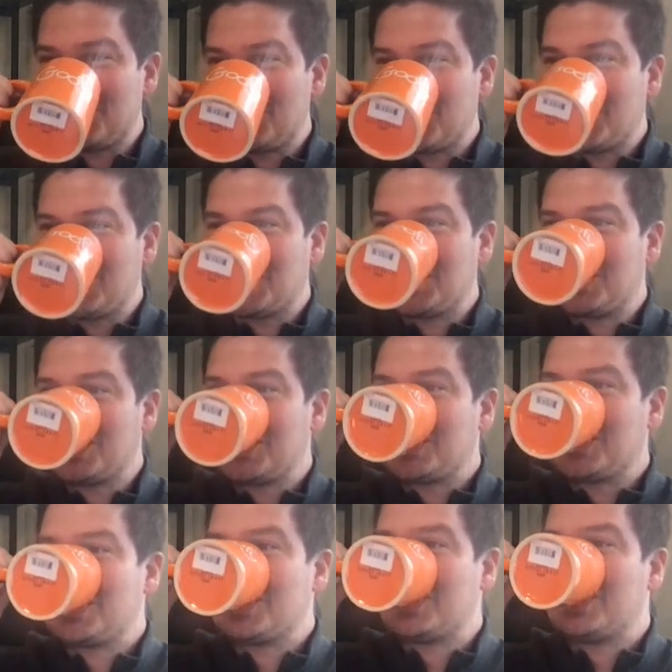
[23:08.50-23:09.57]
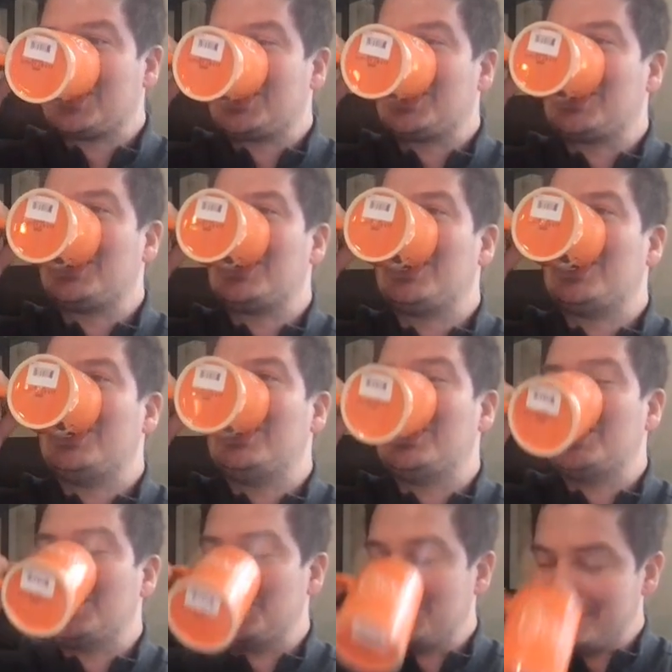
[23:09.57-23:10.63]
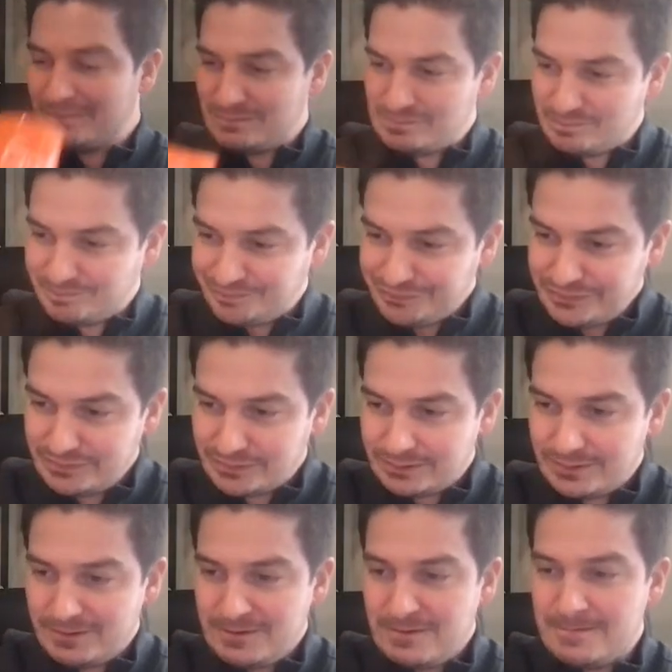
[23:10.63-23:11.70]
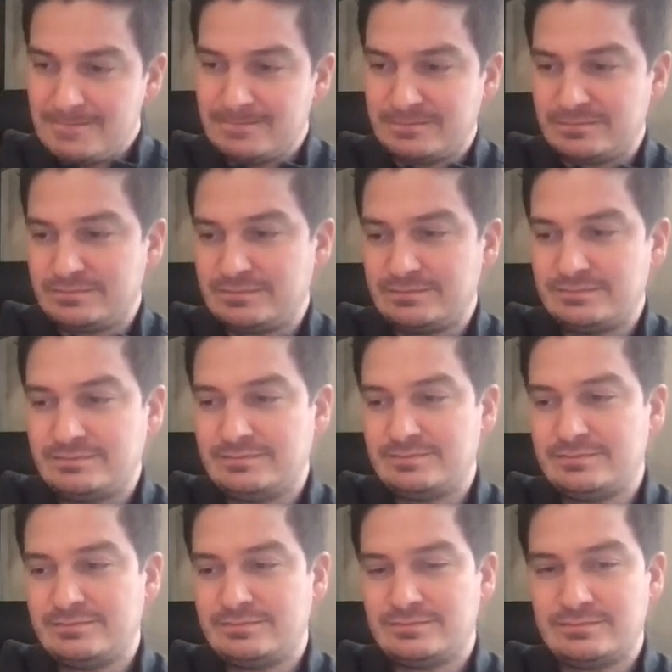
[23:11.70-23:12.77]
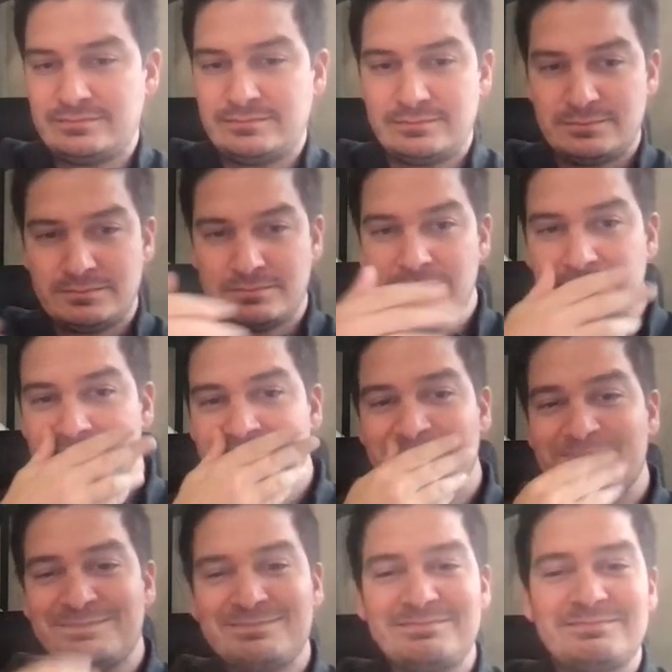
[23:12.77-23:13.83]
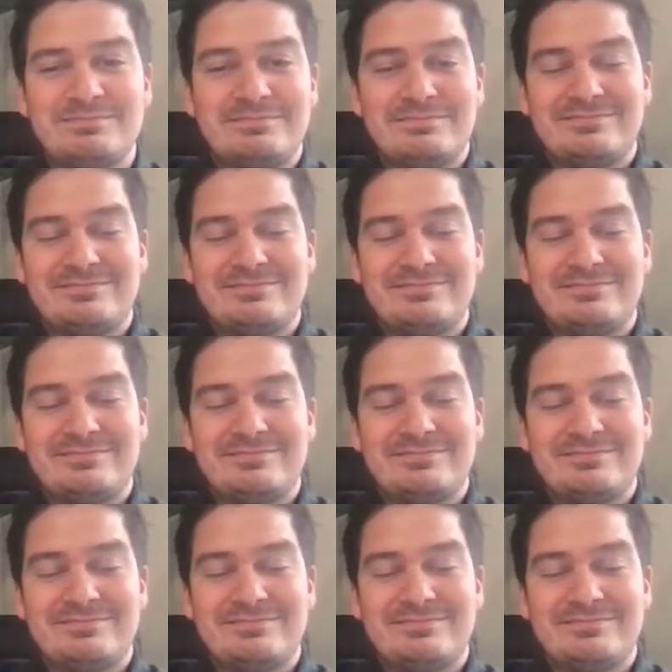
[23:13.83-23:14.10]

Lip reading: The person shown says nothing.